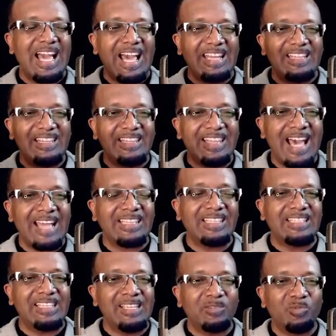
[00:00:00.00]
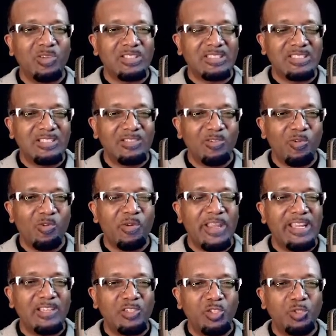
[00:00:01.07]
and that it was
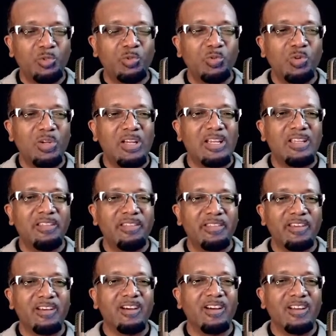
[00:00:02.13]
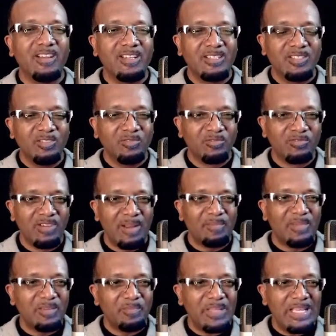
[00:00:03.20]
going to the
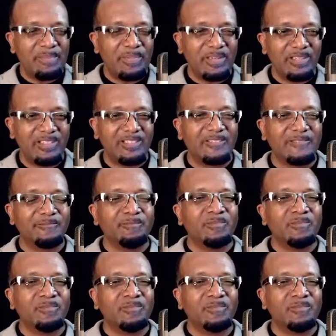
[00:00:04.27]
remnant people.